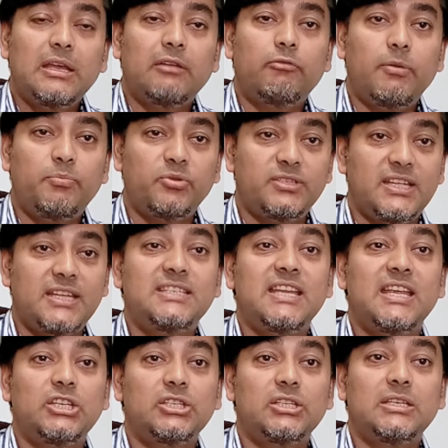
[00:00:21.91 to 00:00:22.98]

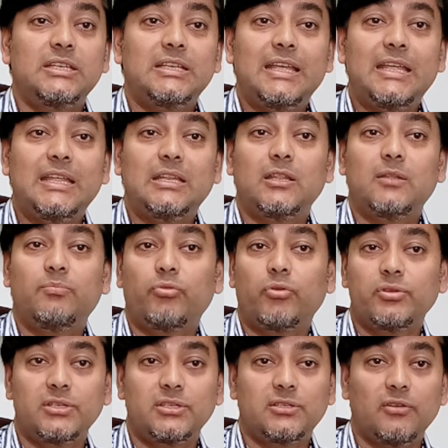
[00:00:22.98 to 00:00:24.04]
representation in the
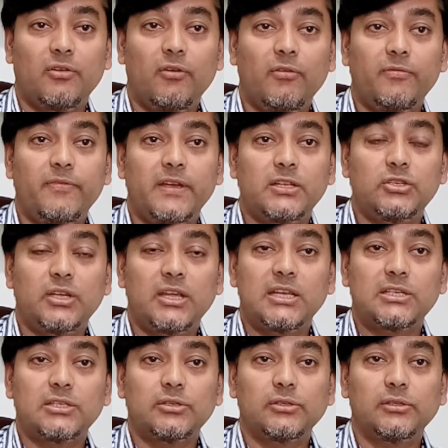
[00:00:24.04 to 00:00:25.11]
process of
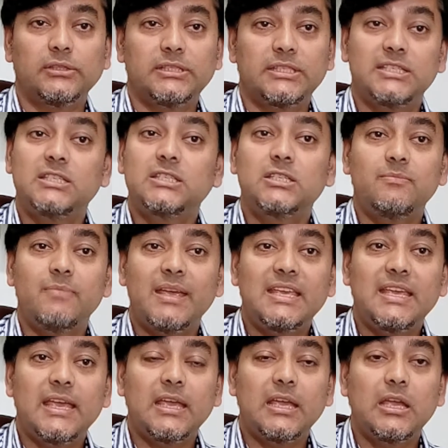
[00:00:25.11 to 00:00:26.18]
educational decision
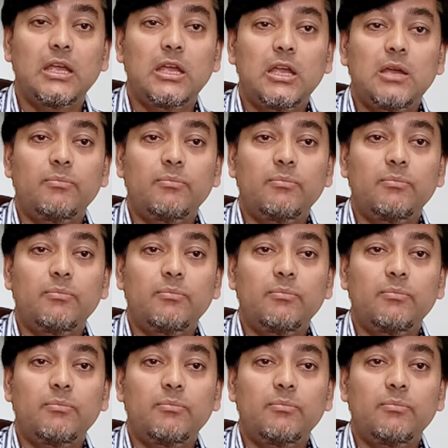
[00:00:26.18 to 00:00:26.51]
making,